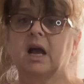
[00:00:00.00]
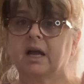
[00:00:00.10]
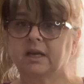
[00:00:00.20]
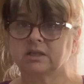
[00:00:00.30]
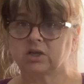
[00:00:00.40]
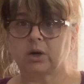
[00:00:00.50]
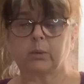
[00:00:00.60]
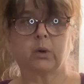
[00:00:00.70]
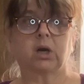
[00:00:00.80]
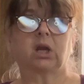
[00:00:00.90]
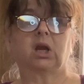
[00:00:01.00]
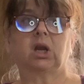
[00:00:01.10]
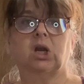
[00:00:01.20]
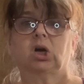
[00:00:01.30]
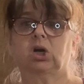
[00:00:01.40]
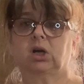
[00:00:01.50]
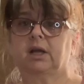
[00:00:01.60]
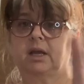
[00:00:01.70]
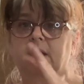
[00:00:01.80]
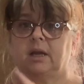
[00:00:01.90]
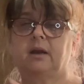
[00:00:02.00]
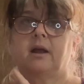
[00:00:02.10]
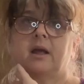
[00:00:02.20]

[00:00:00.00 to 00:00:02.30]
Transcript: I can start working on,